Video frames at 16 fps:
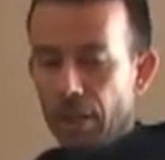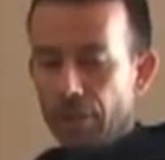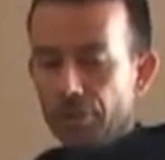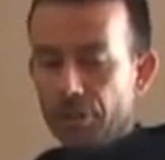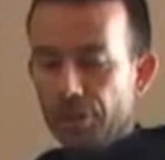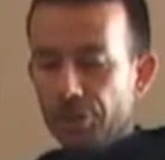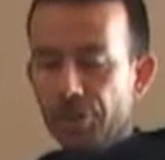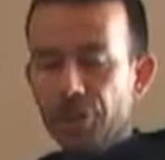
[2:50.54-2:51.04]

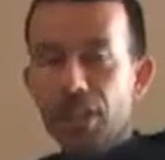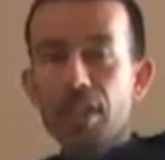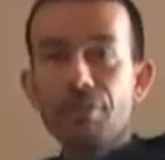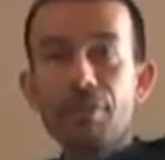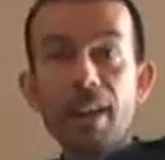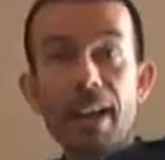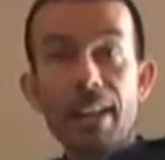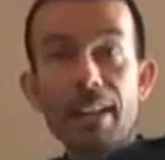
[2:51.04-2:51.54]
to see
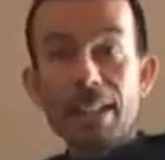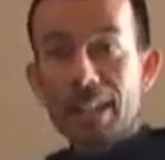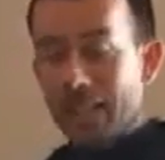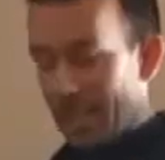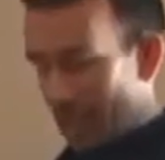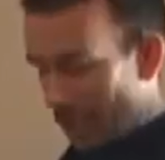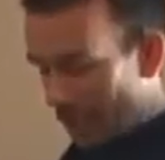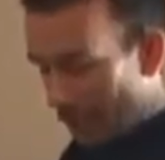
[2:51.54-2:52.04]
if I
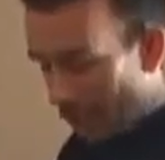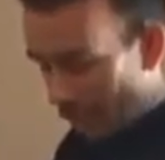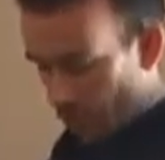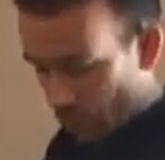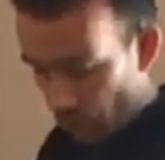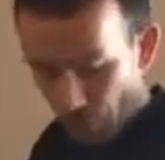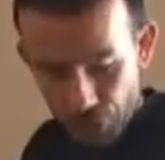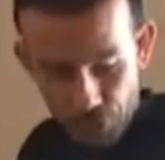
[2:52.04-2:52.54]
need any
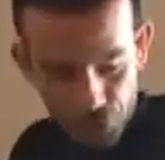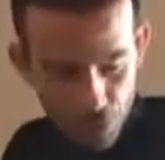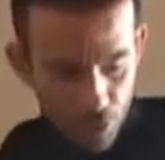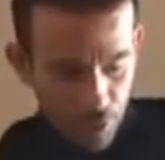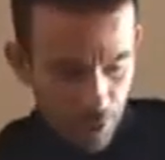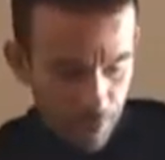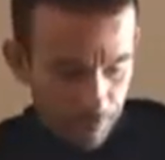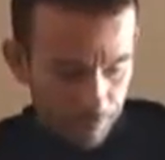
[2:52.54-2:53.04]
extra
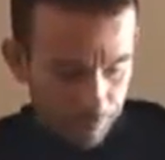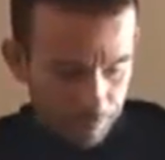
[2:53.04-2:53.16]
sodium.